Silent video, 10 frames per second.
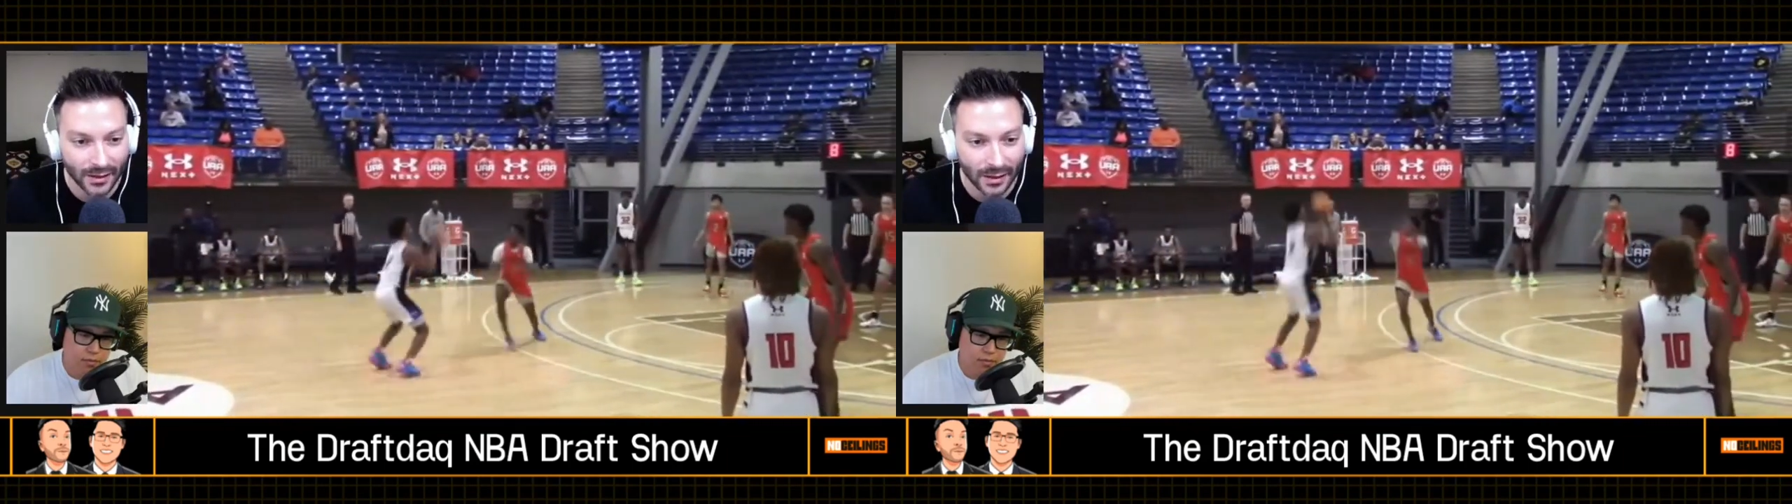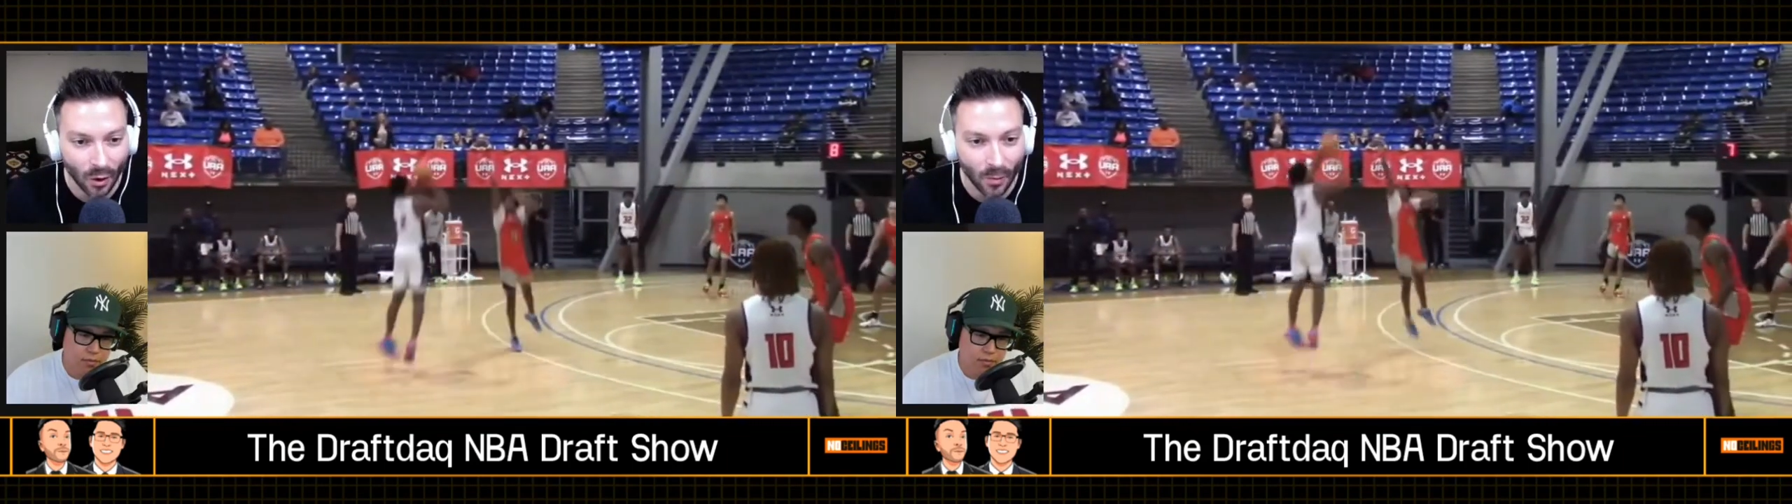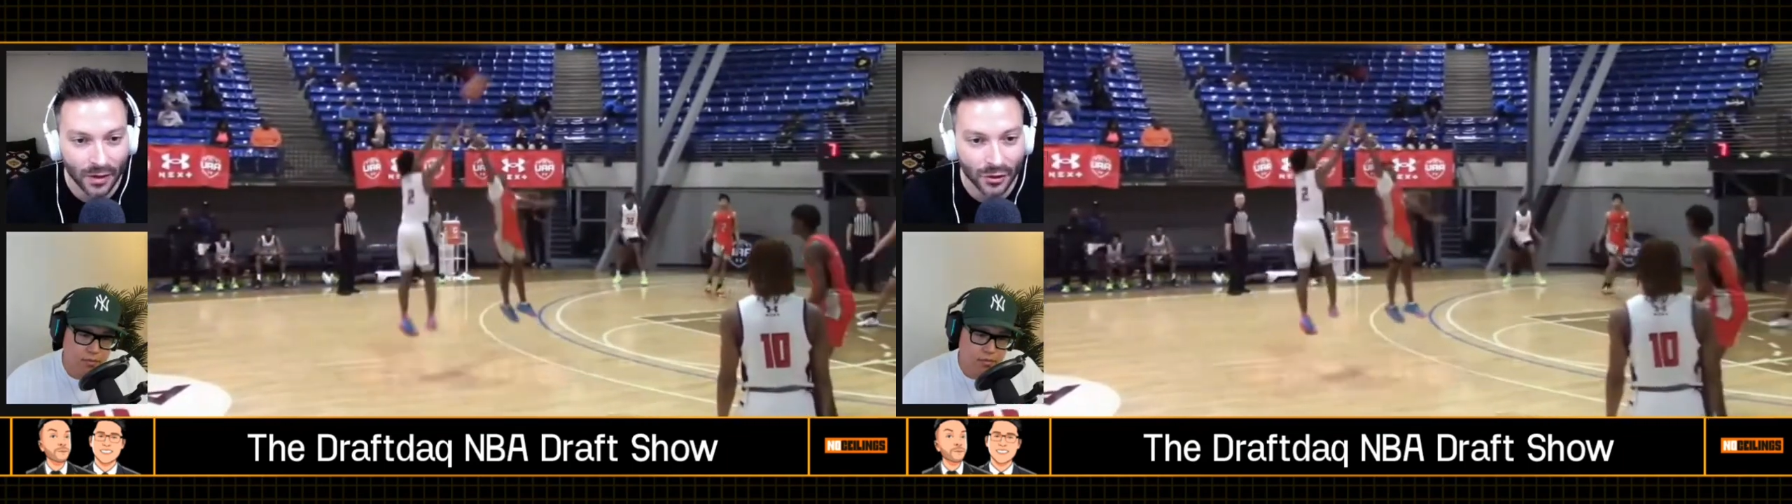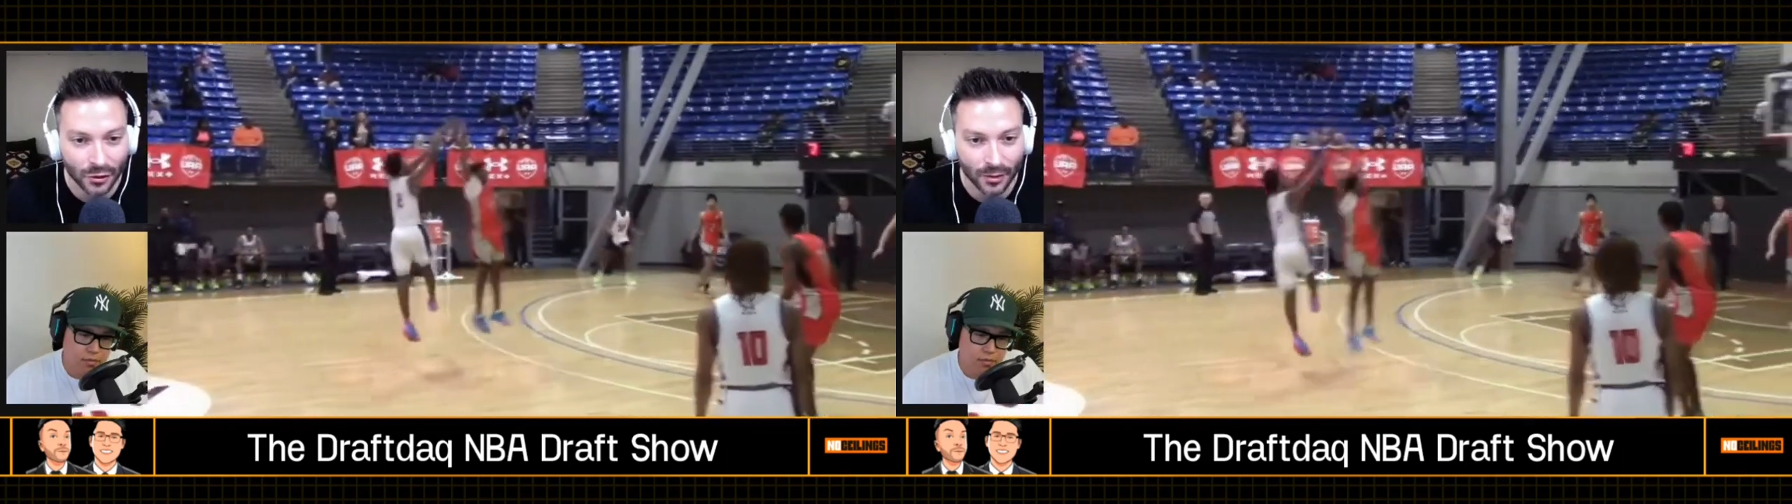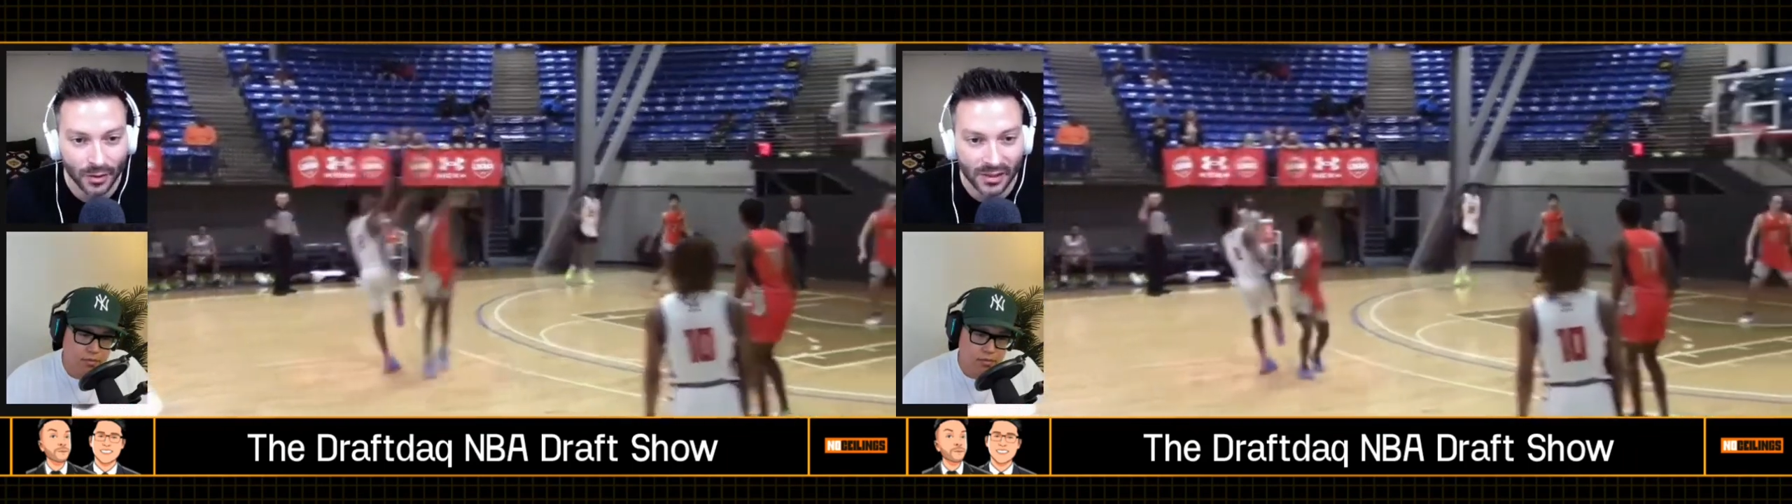a whole bunch of
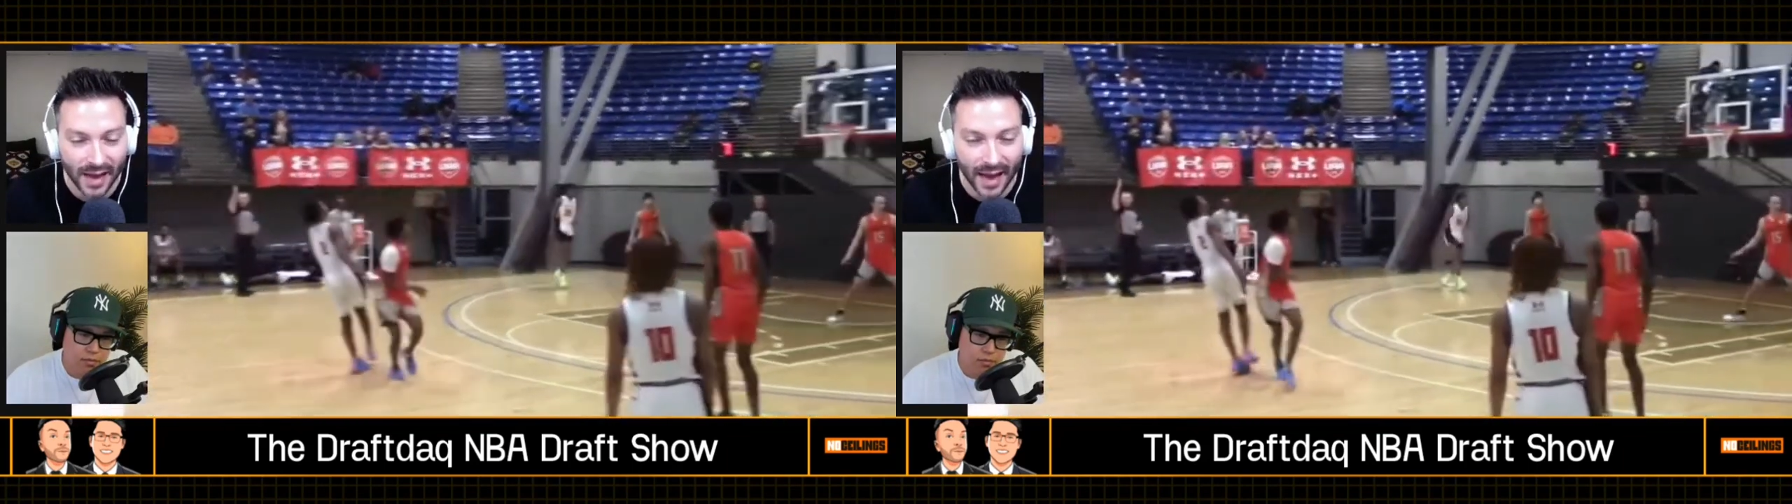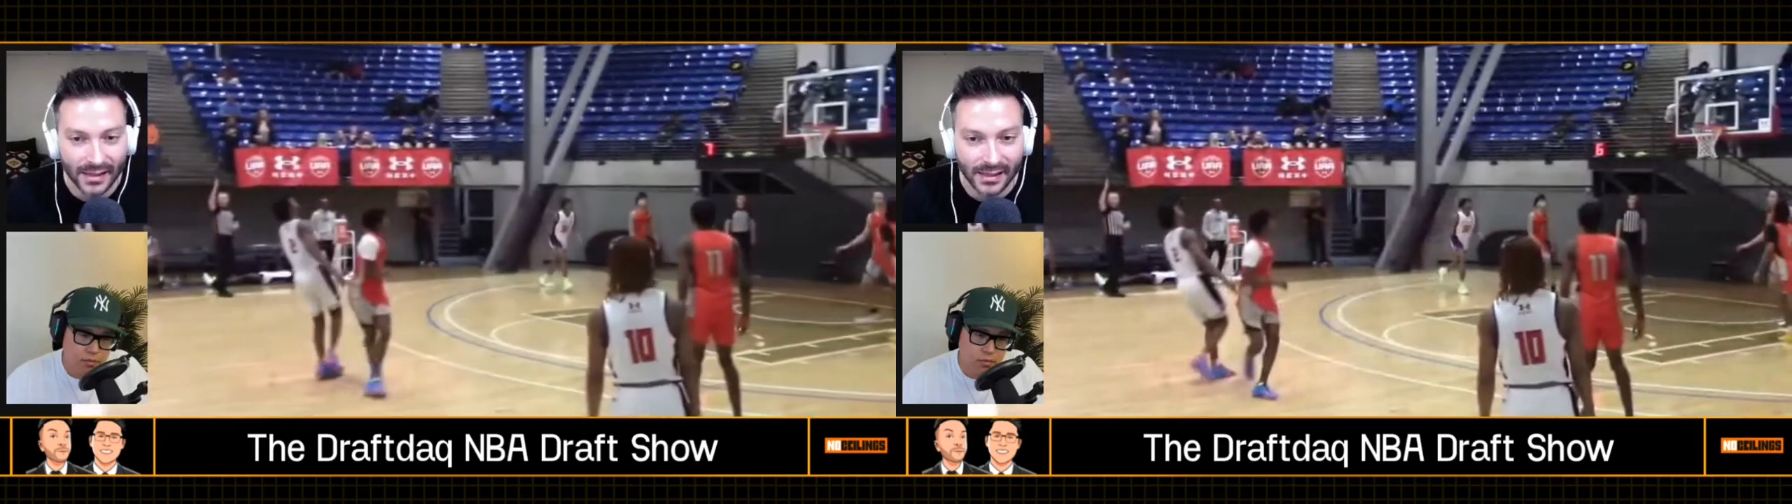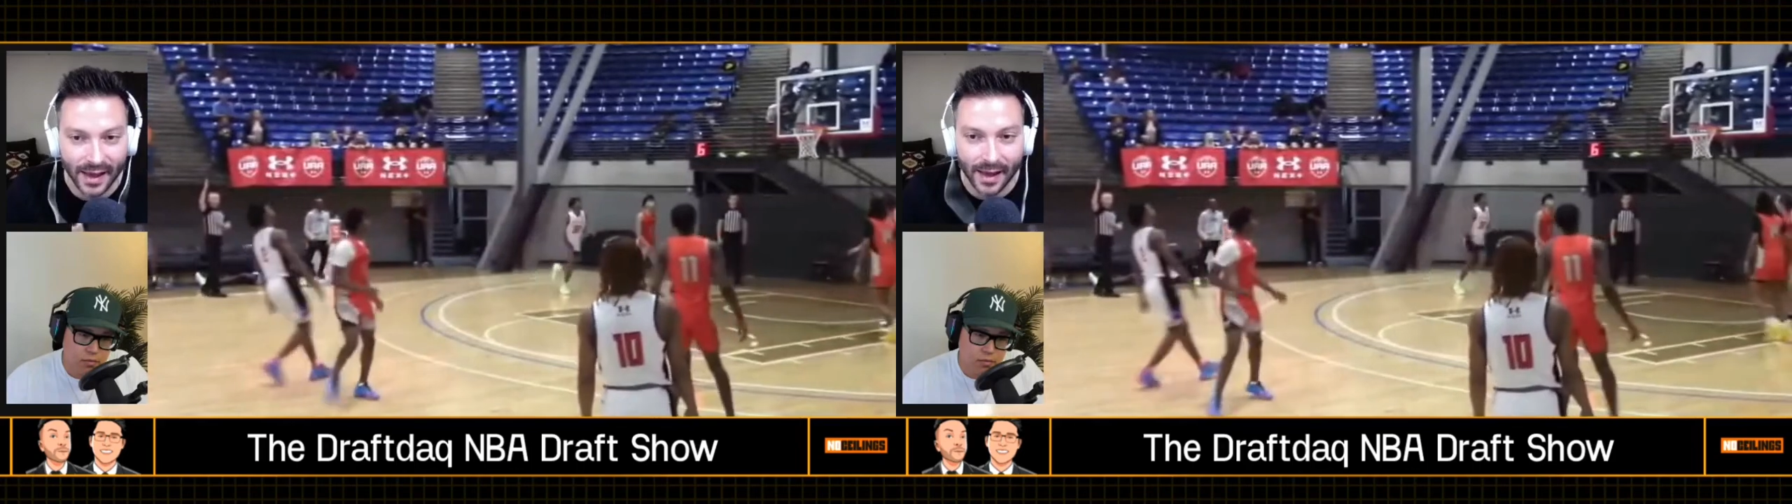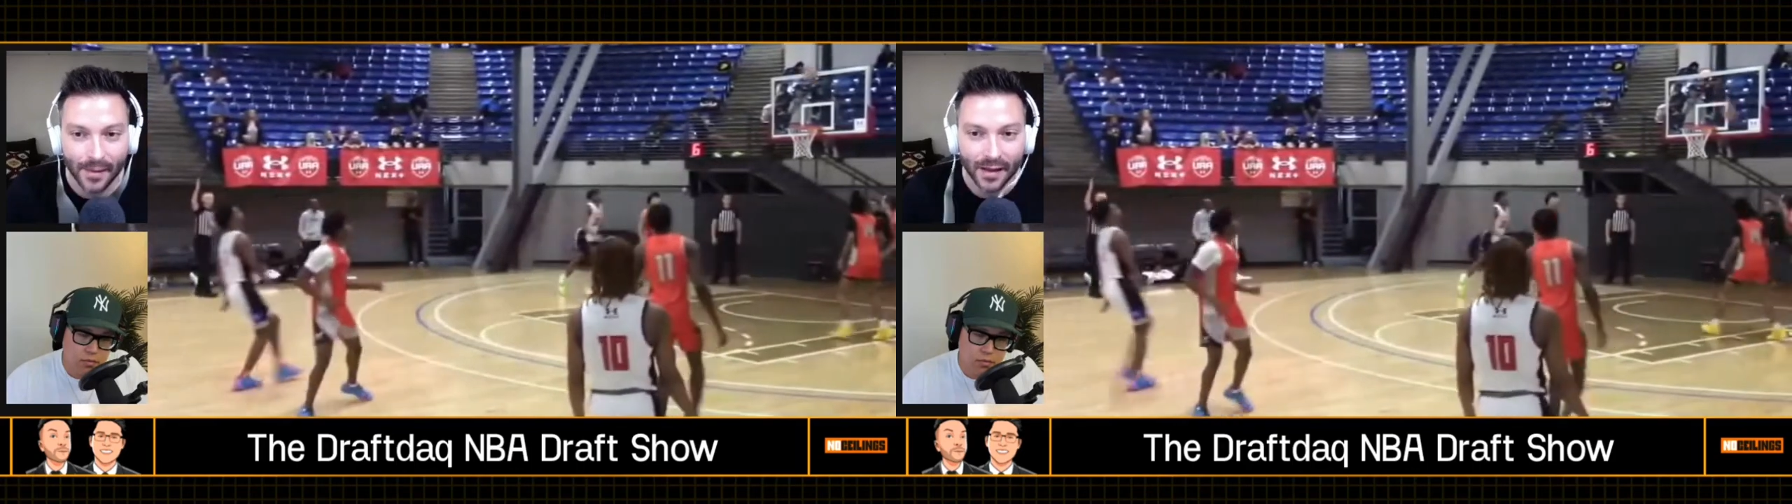dribble, sidestep,